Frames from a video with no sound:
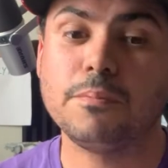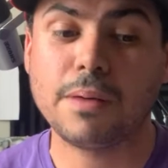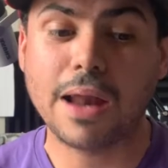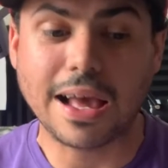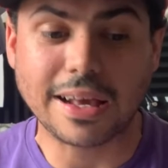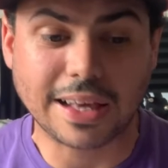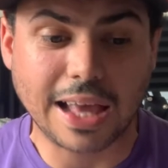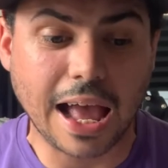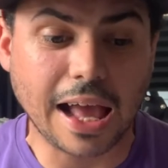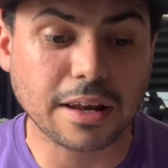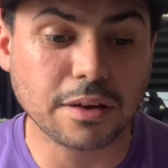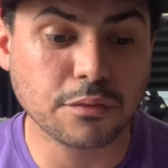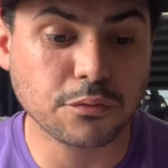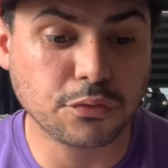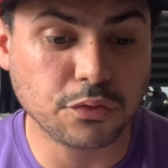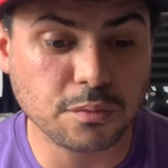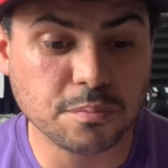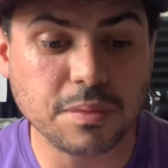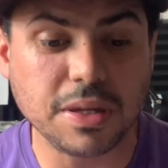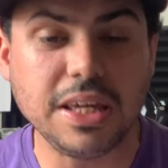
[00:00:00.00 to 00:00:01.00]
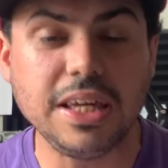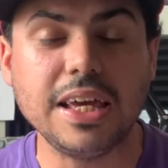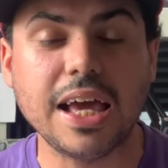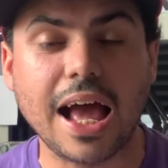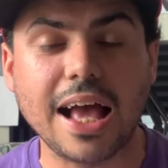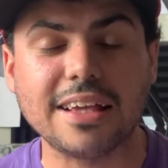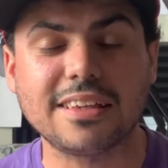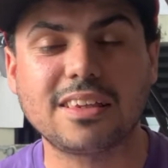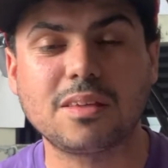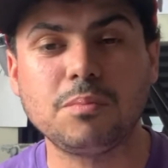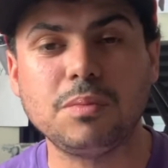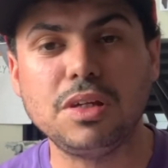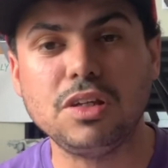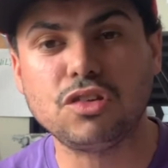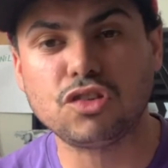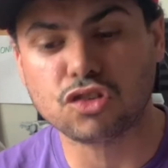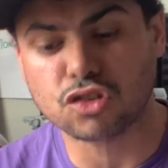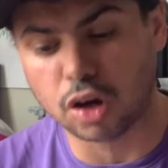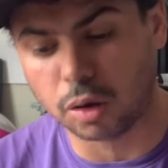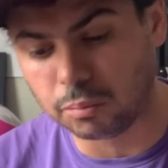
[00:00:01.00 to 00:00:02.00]
Black Adam for me has to be
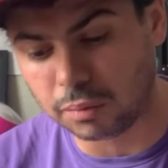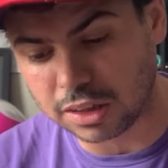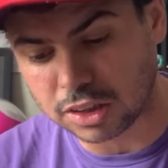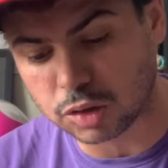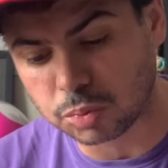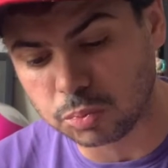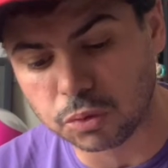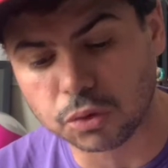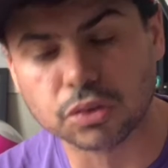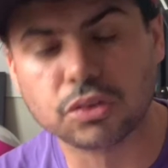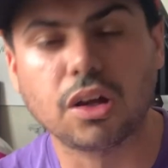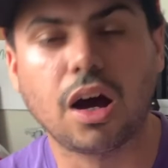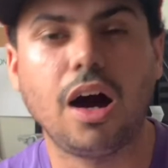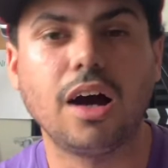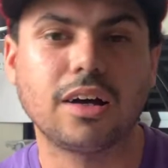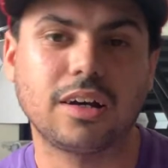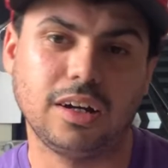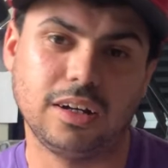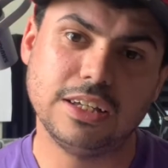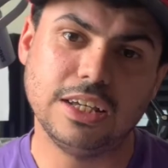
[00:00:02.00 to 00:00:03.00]
so much more darker.